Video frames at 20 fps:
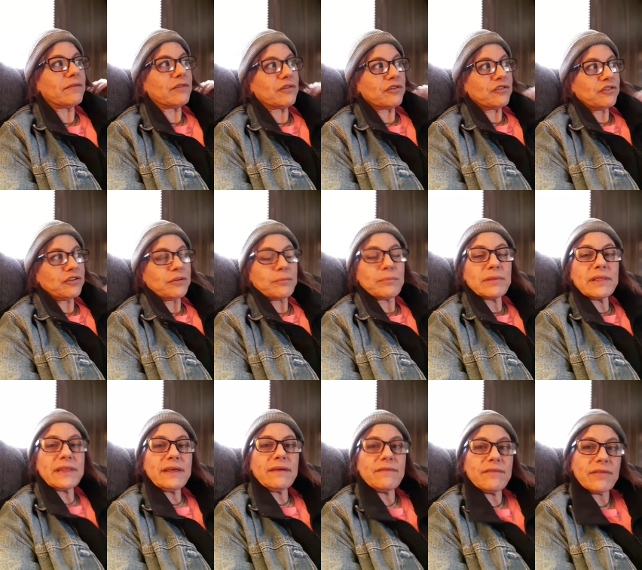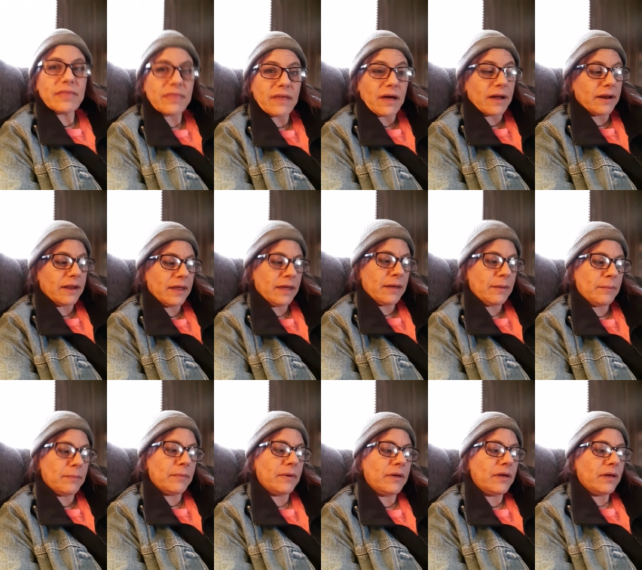should believeth on
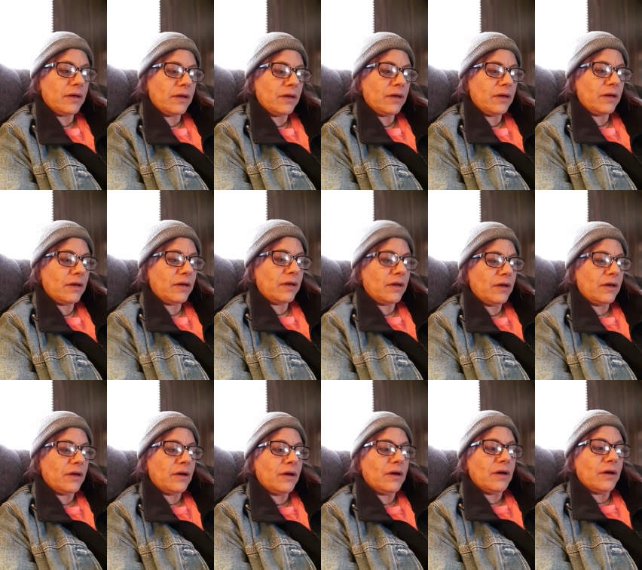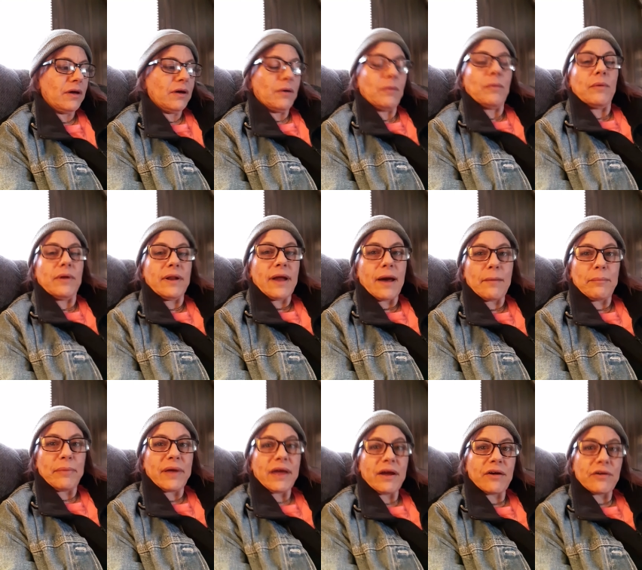him would
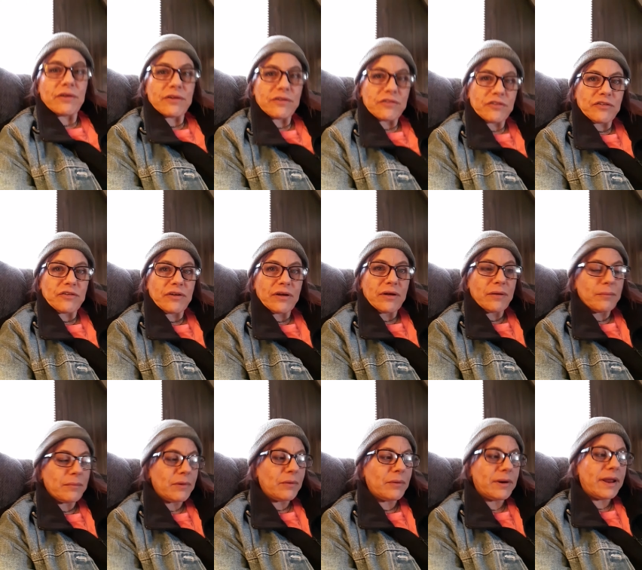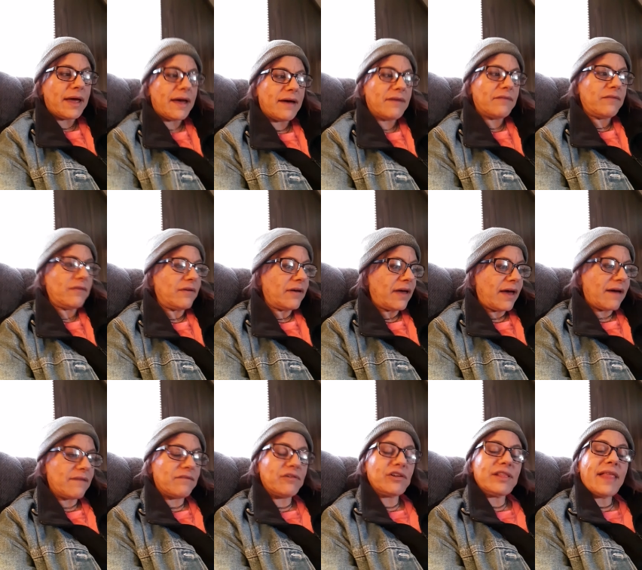not perish, but would have
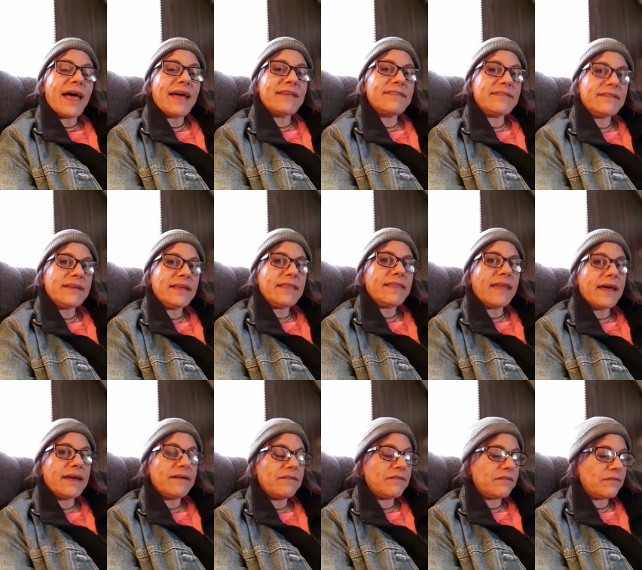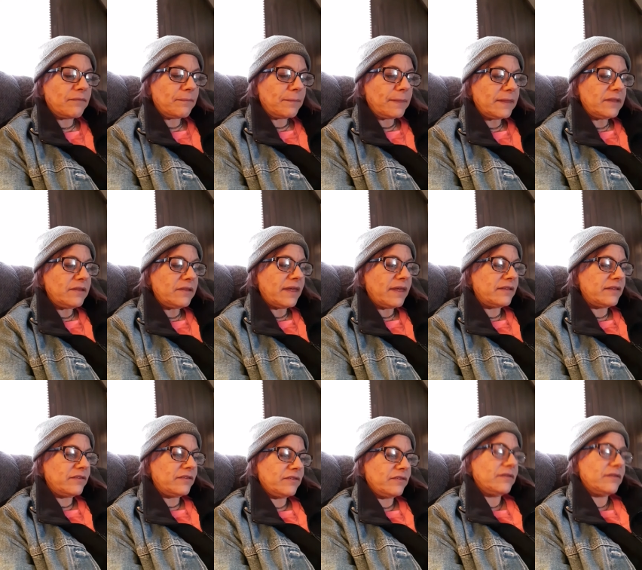everlasting life.
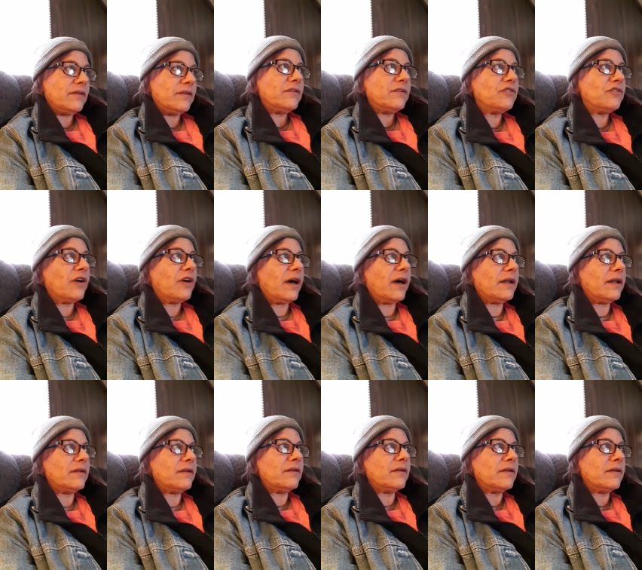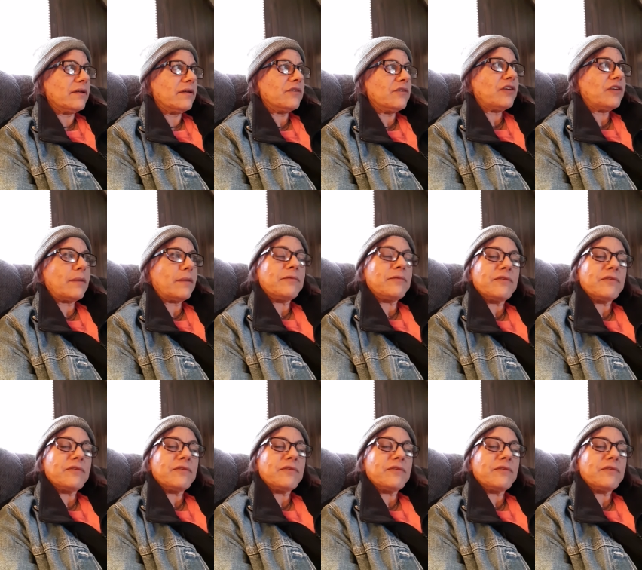That's John chapter